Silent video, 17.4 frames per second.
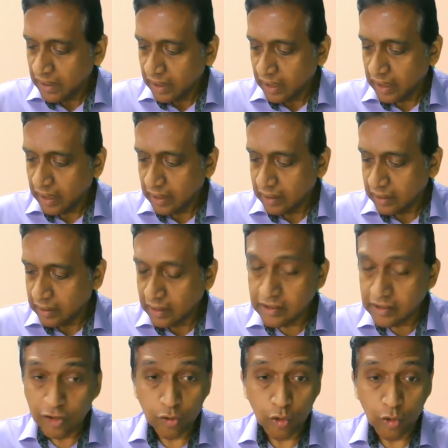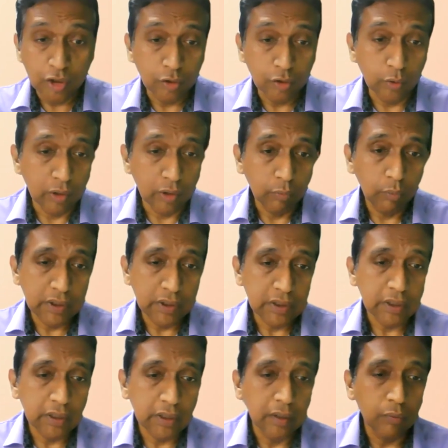And it's a social good,
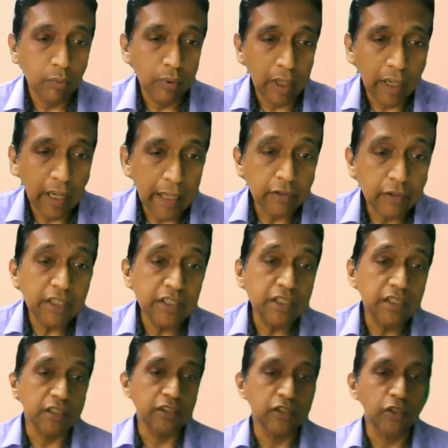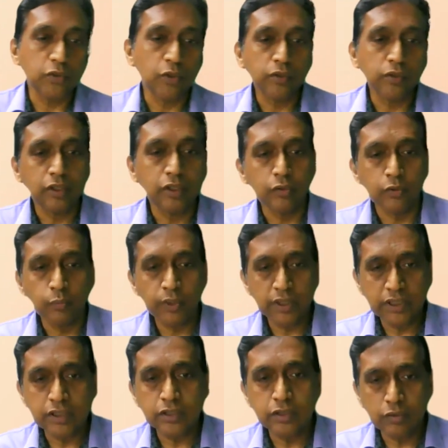which education is a social good,
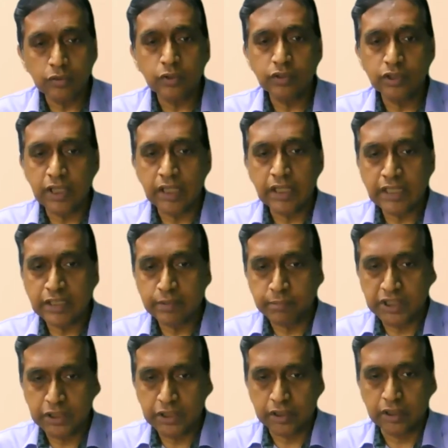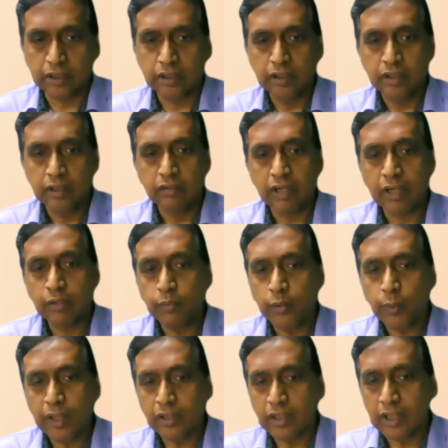which is also SINDA's mission, right?
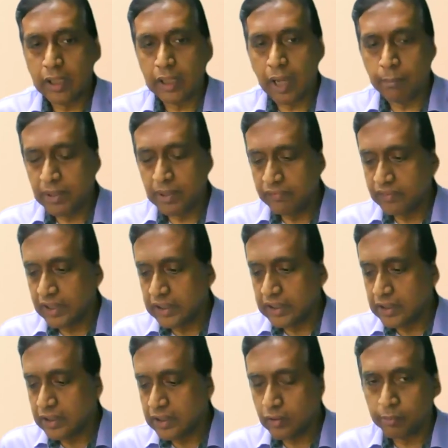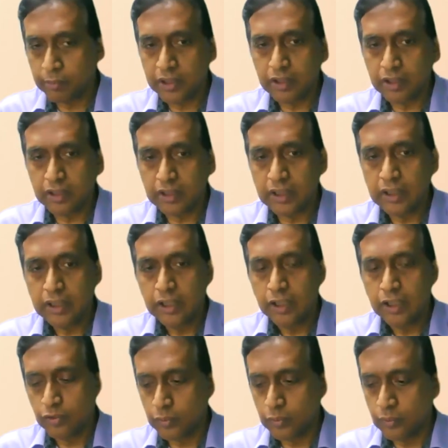We want to uplift the Indian community
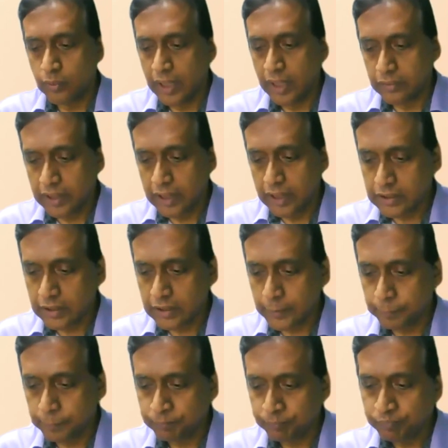through education.